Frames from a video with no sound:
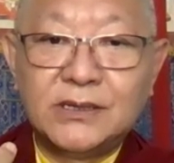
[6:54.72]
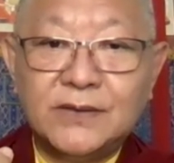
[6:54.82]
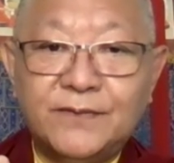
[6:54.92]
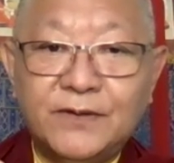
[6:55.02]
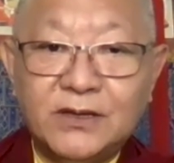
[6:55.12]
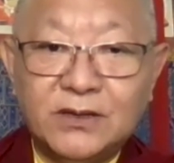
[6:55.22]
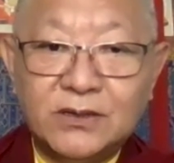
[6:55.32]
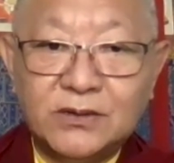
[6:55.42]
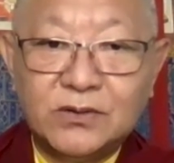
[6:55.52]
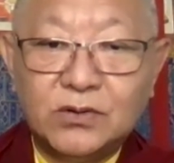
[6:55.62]
if we
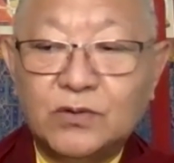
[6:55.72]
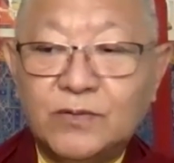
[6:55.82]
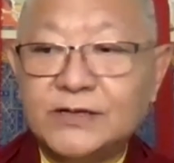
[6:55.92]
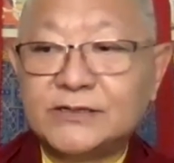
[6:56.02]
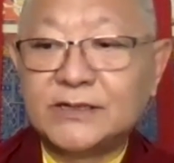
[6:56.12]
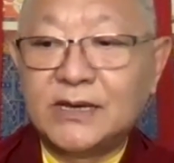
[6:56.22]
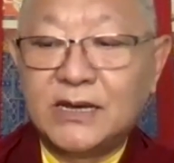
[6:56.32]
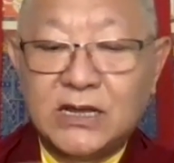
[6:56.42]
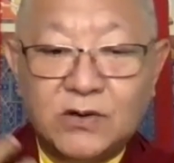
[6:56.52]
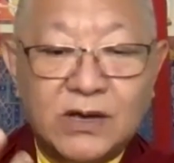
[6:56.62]
always
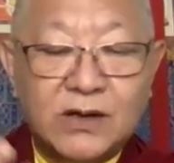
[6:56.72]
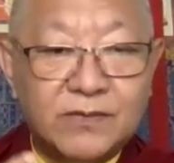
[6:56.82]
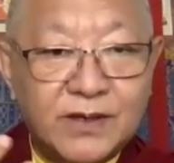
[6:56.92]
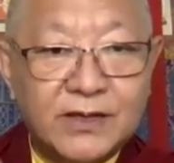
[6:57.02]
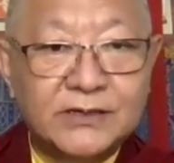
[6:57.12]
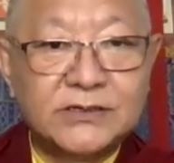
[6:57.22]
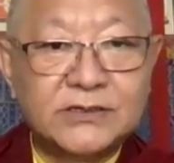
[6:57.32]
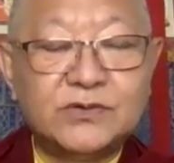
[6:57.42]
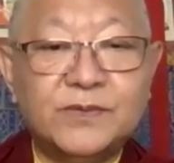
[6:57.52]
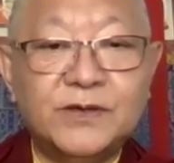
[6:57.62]
allow our mind
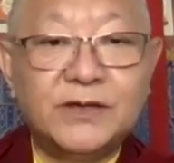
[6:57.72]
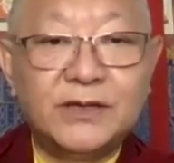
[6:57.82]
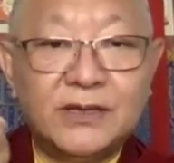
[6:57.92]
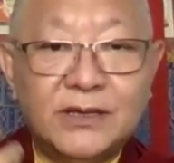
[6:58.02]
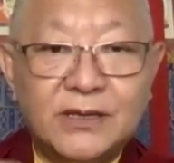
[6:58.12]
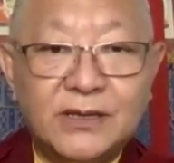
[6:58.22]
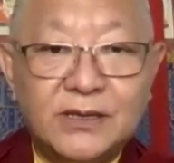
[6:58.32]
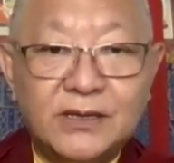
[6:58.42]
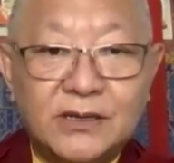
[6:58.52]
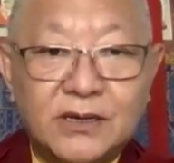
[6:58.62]
to be
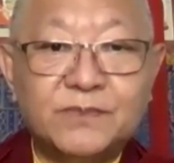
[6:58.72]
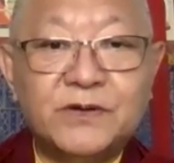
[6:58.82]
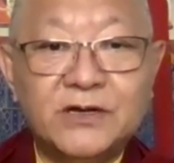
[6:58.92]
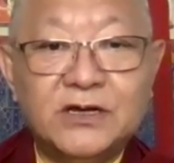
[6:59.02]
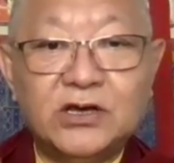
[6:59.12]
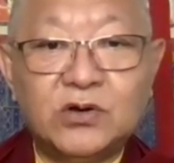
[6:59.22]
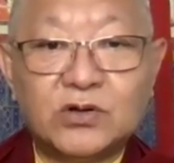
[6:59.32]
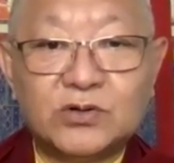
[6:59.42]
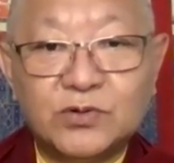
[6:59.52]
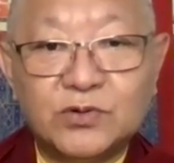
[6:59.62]
completely
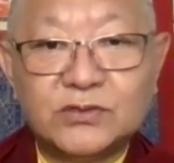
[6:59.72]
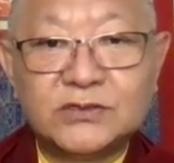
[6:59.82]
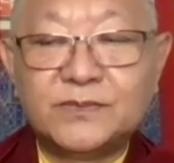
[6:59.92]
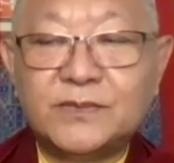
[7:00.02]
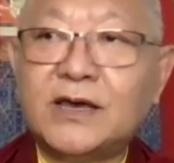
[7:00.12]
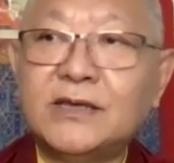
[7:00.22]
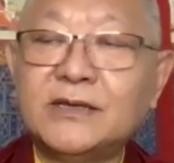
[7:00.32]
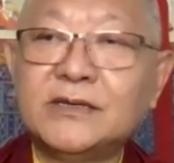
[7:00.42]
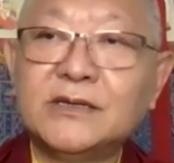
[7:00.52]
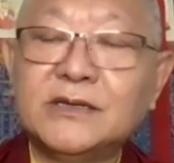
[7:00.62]
controlled by